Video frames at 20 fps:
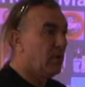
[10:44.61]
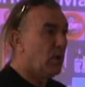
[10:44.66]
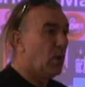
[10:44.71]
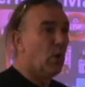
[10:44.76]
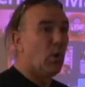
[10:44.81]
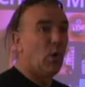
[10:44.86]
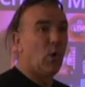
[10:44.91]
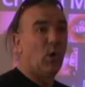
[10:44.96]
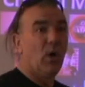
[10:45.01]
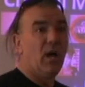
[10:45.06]

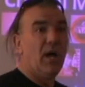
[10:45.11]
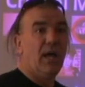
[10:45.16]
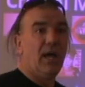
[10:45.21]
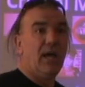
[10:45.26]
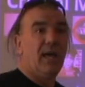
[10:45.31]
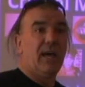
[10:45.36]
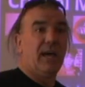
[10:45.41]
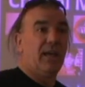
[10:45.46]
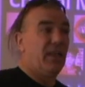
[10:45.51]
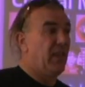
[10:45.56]
Or
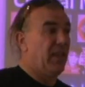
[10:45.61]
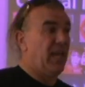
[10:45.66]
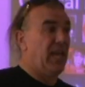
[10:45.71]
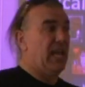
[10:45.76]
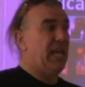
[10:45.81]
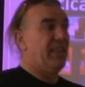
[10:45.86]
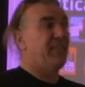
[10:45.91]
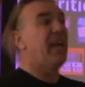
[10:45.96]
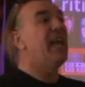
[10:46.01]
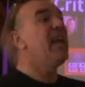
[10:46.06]

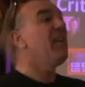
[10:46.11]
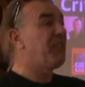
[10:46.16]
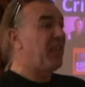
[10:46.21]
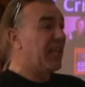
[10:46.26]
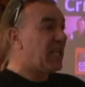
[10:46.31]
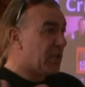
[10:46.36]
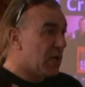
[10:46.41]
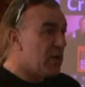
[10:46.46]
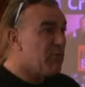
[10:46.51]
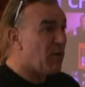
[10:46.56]
that if
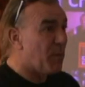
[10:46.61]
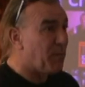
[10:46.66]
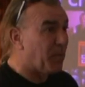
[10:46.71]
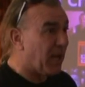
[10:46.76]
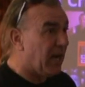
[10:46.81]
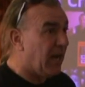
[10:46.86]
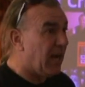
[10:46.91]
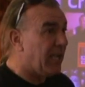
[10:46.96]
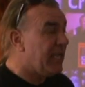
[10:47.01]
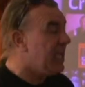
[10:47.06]
they do
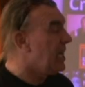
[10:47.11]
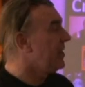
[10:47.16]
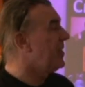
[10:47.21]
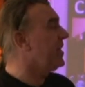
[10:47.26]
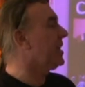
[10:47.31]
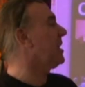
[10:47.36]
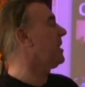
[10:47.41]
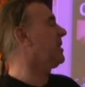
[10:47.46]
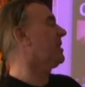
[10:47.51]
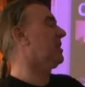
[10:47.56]
reply,
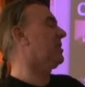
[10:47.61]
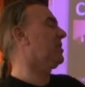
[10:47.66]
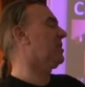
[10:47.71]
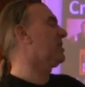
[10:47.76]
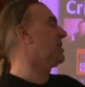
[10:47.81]
they're going to